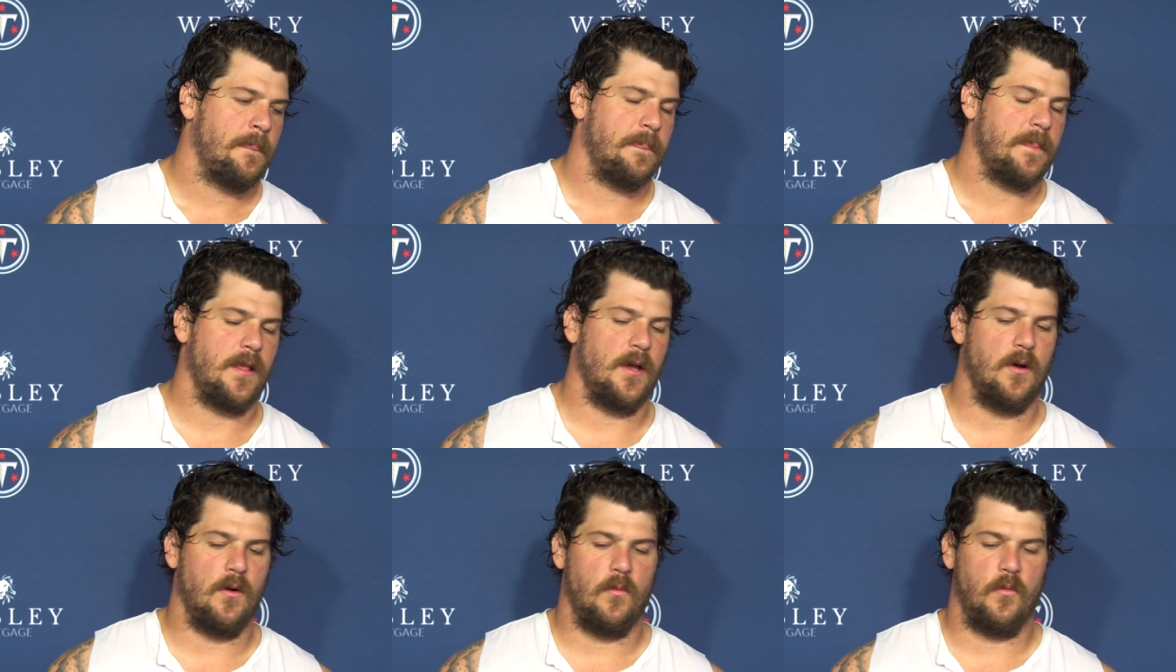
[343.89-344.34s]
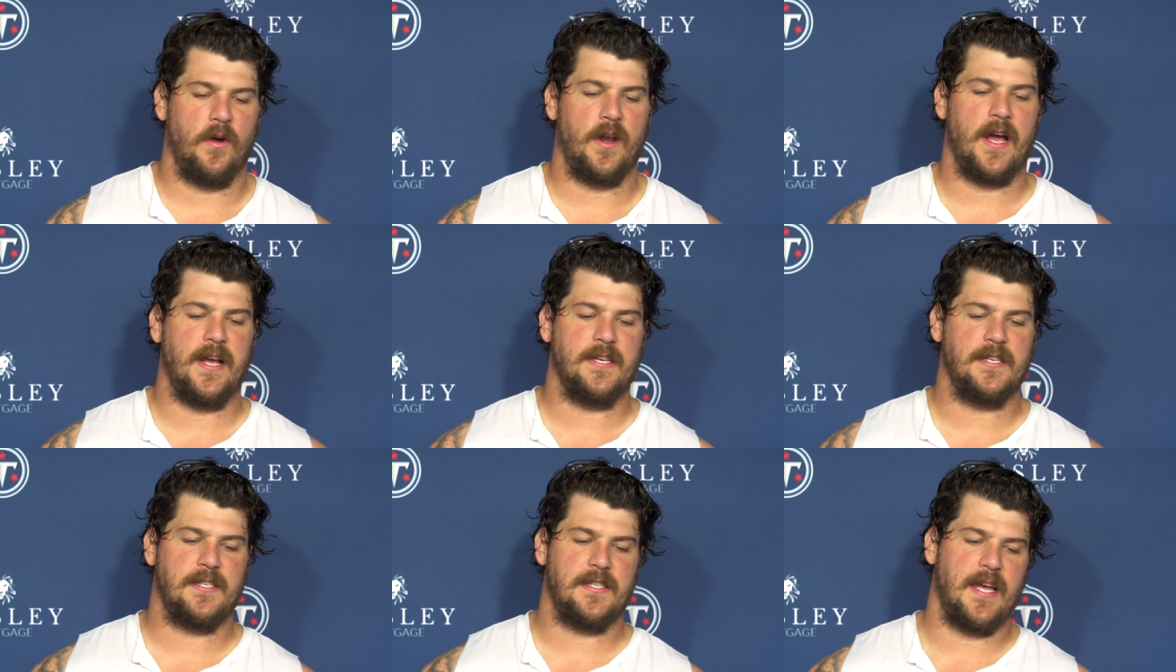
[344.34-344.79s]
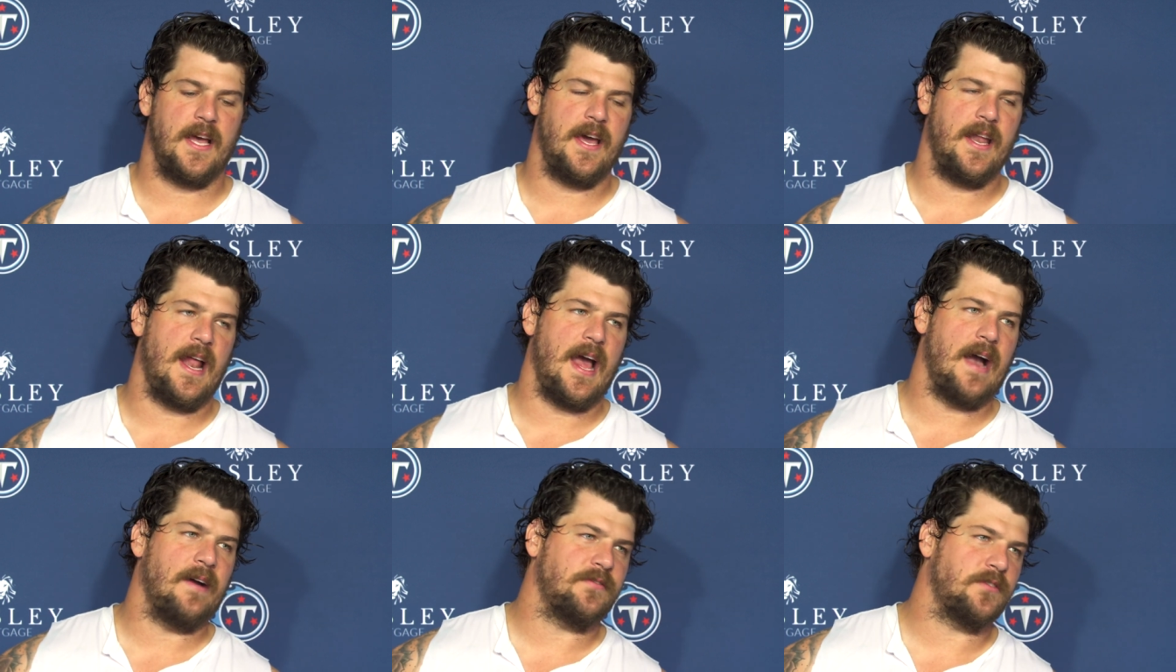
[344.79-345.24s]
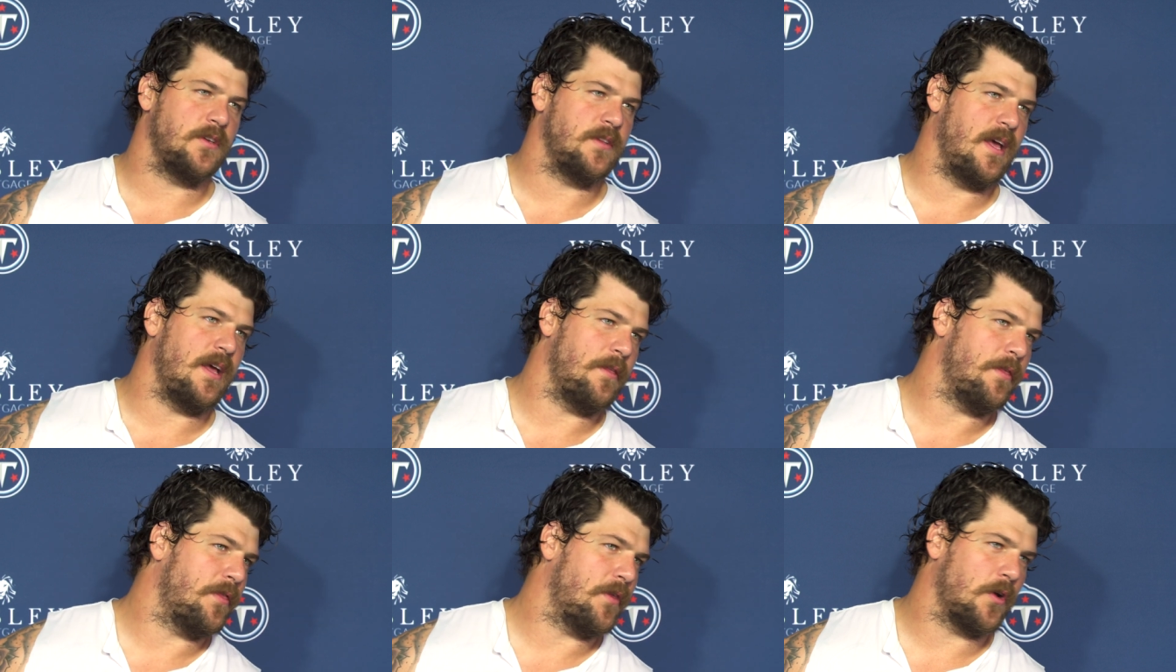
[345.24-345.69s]
you know, what I said after
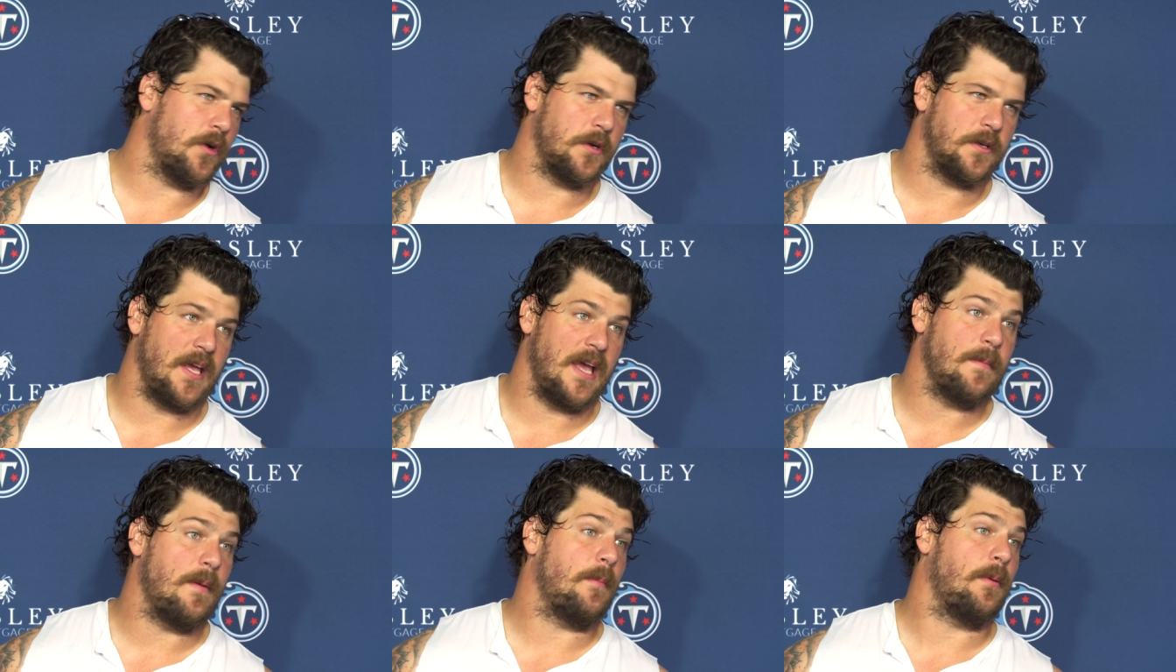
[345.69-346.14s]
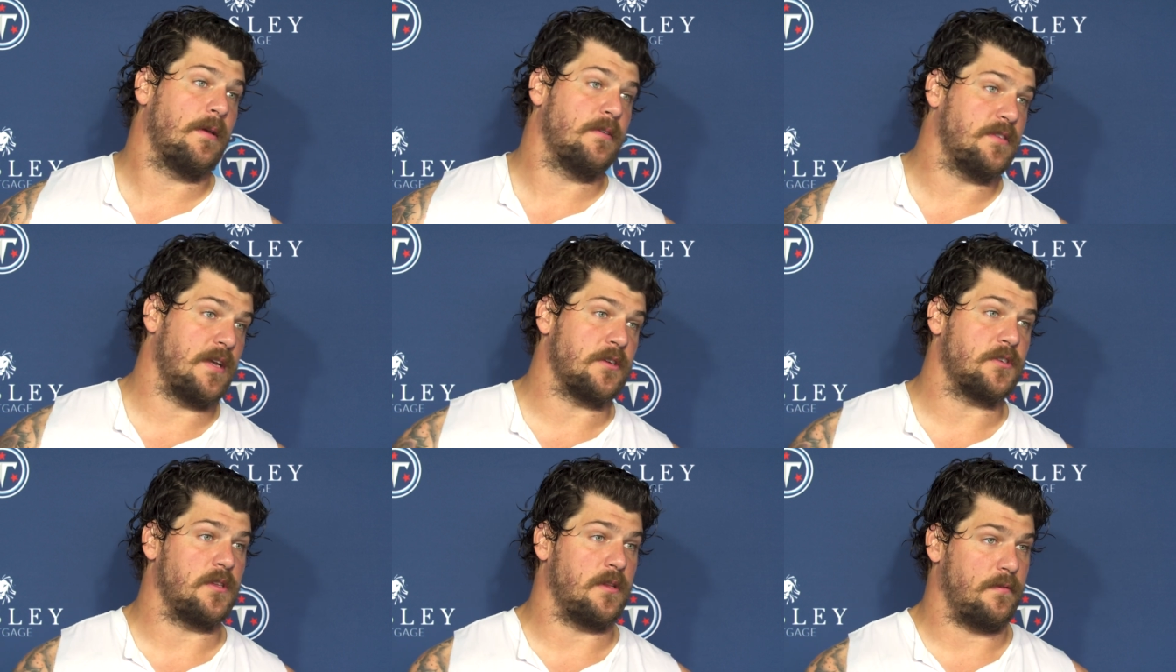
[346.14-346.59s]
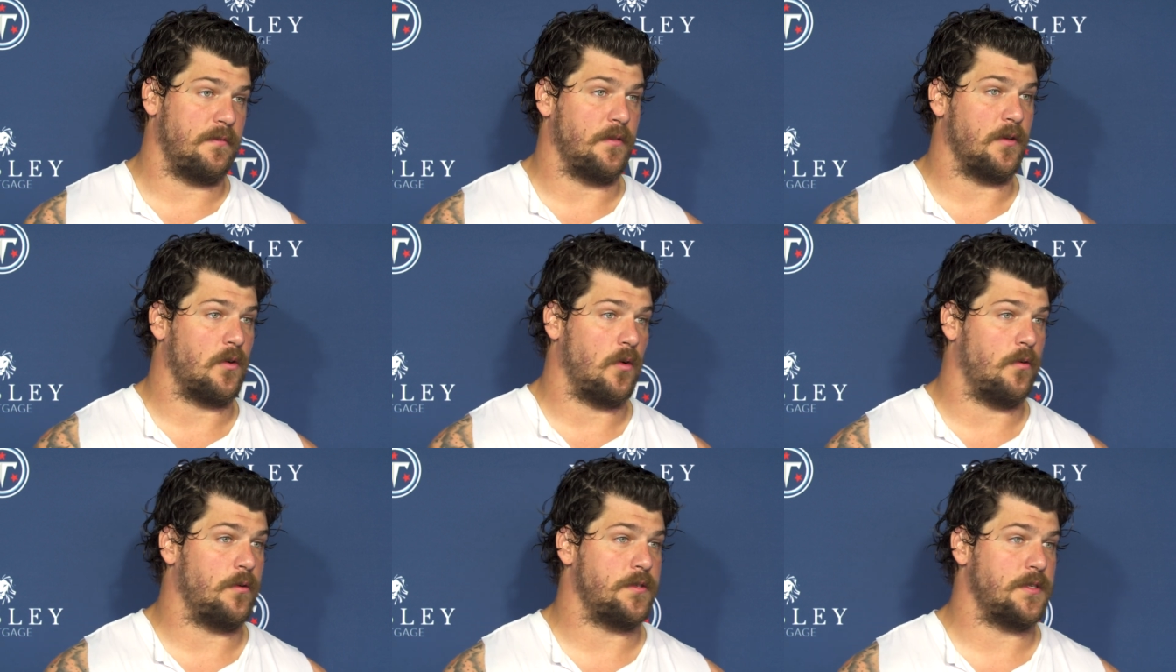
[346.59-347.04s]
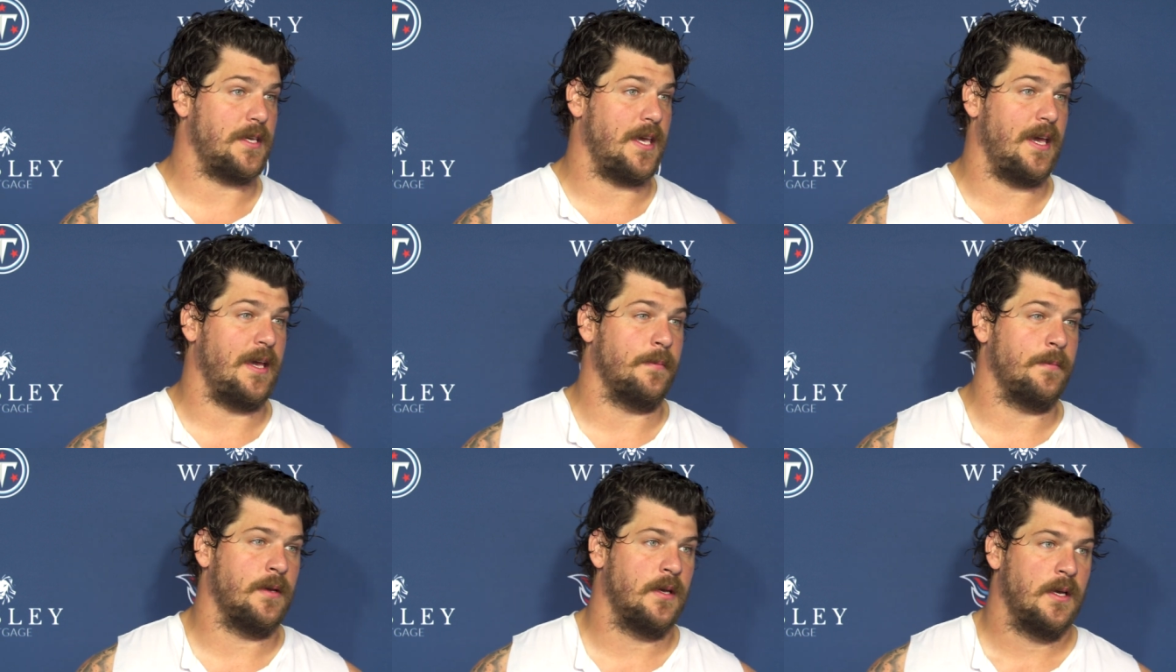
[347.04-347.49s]
that third game, I believe was actually the Colts
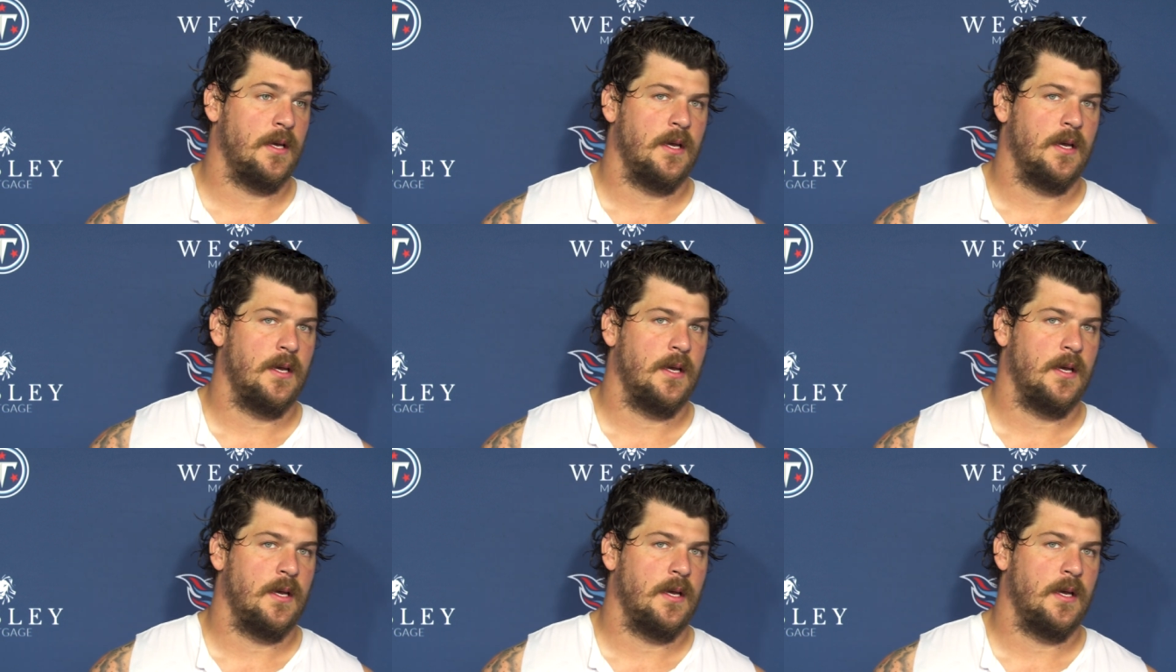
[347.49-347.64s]
game.